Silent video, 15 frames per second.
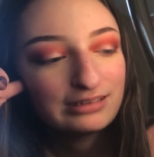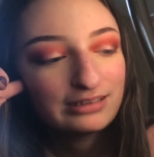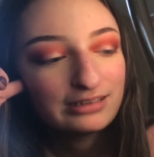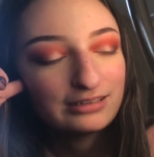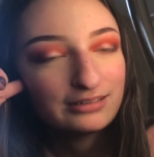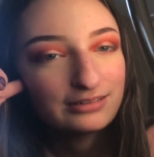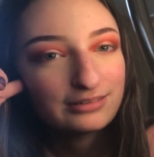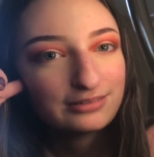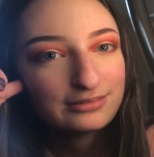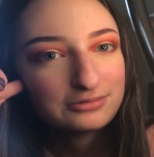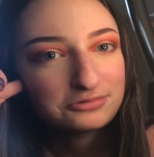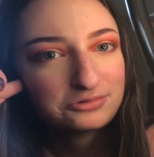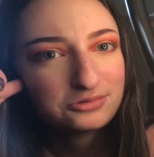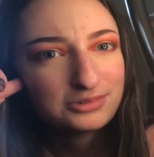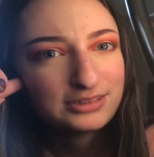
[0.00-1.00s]
And
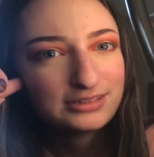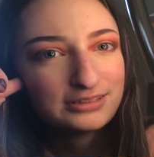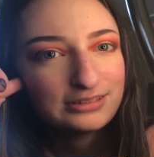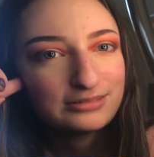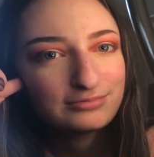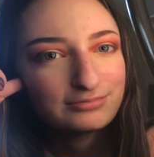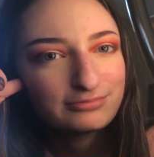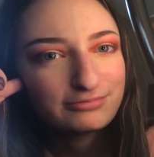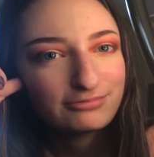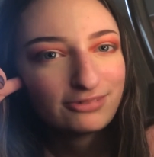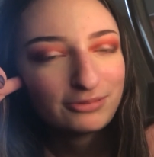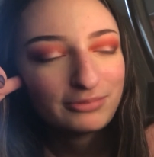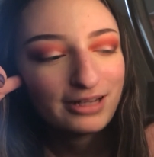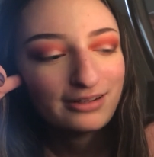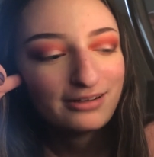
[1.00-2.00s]
we'll see if
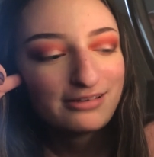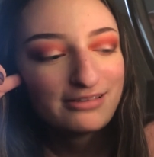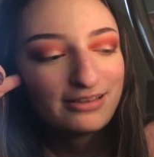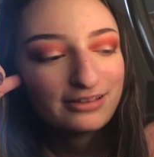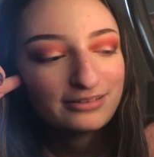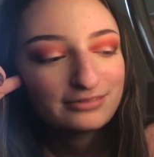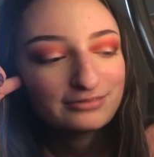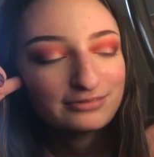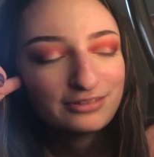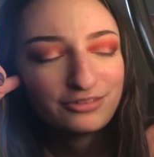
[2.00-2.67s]
I'm at anything.